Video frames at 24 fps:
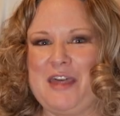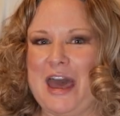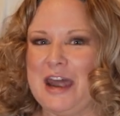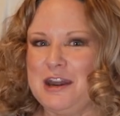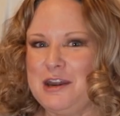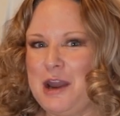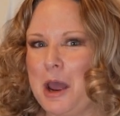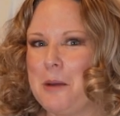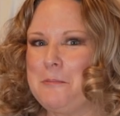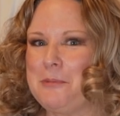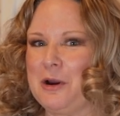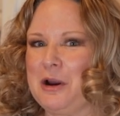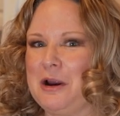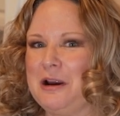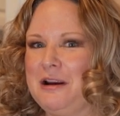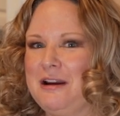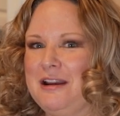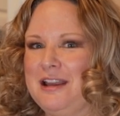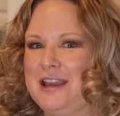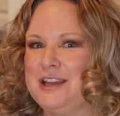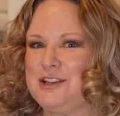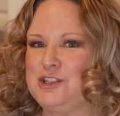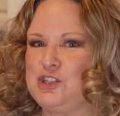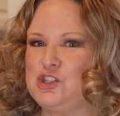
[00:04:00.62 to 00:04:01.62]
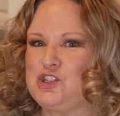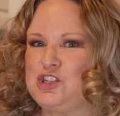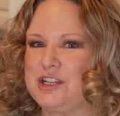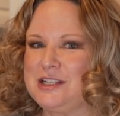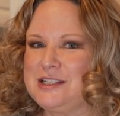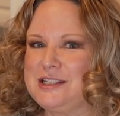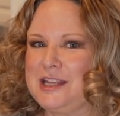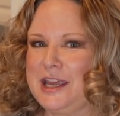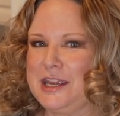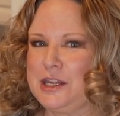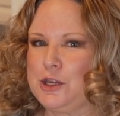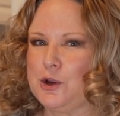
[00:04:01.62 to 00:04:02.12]
That number is
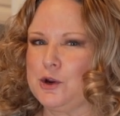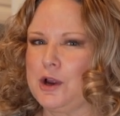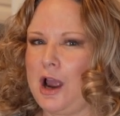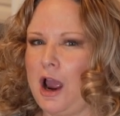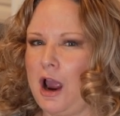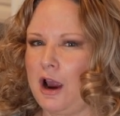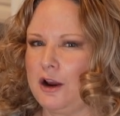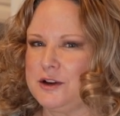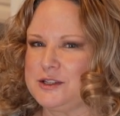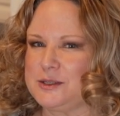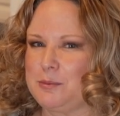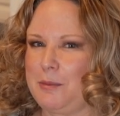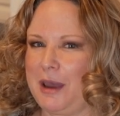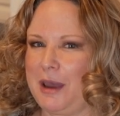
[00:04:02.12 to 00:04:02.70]
just like your car's